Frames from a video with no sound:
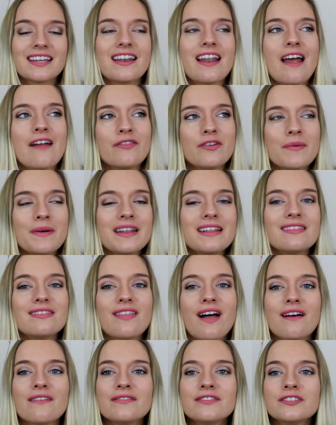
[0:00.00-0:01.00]
and everybody
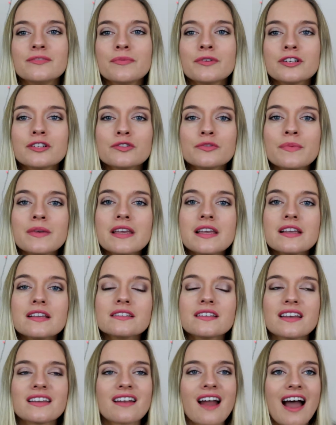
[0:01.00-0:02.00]
loves Burt's
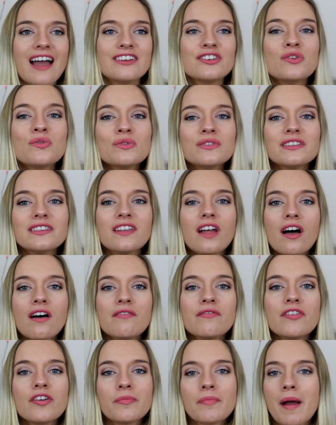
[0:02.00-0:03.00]
Bees, and I don't
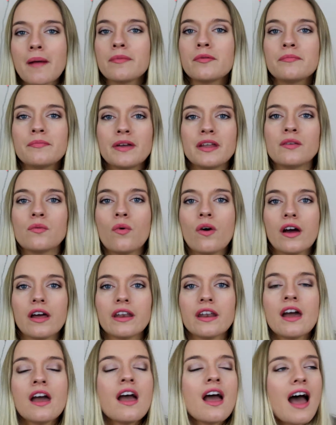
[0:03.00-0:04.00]
love their peppermint
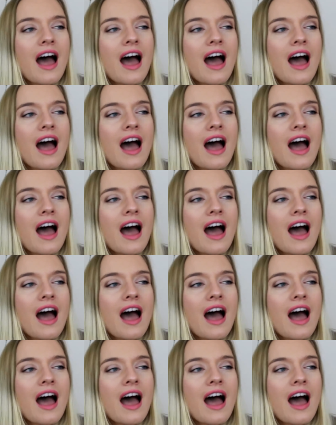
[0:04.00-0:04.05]
one.